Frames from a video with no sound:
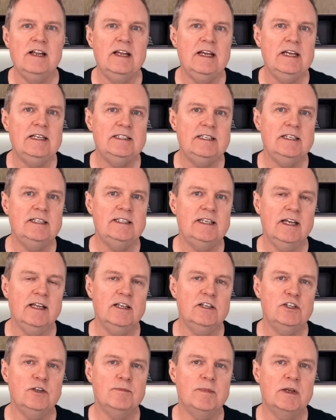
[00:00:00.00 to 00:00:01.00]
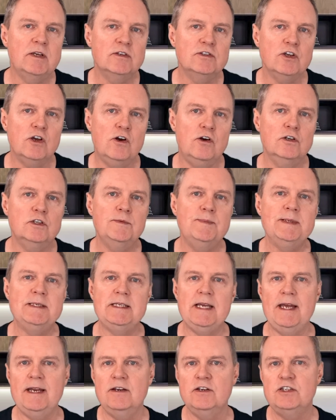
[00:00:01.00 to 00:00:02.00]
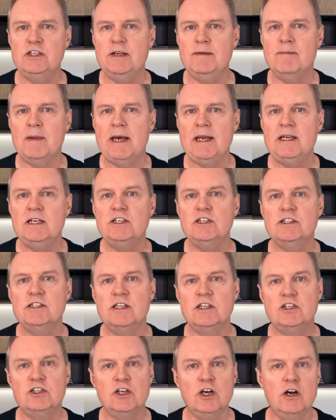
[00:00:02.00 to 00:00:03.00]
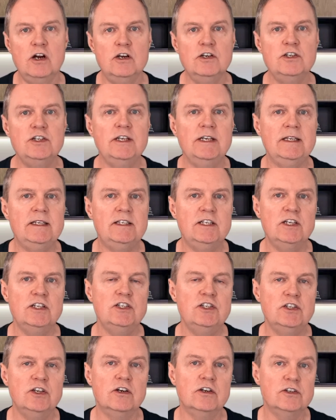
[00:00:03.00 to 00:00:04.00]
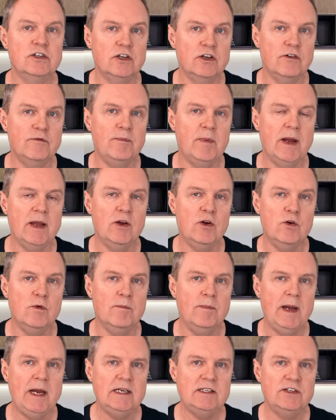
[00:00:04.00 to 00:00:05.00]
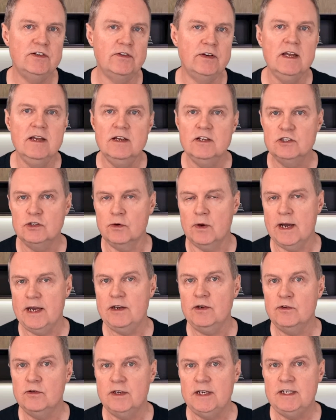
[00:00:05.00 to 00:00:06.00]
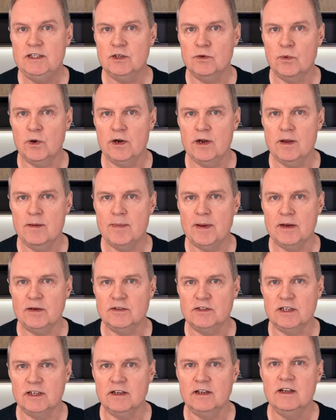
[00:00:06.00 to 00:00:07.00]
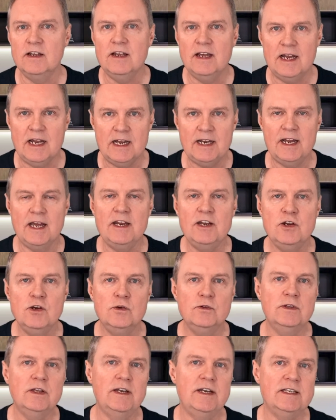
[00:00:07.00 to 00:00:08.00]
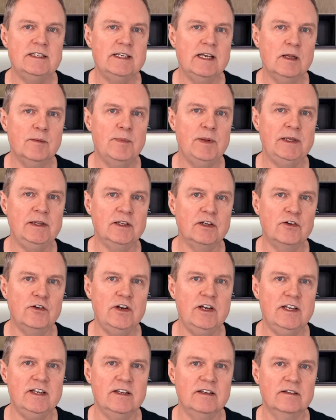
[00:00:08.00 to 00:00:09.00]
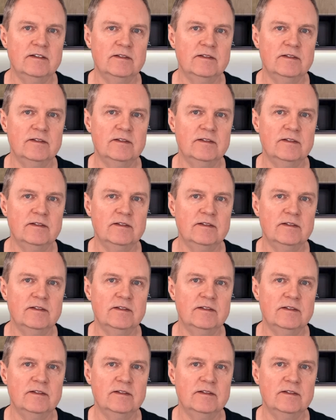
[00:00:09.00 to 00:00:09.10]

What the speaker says: It's intelligent because Octopus Energy manages the charging and discharging of my home battery, so I don't need to worry about it, and I know that it's helping the grid.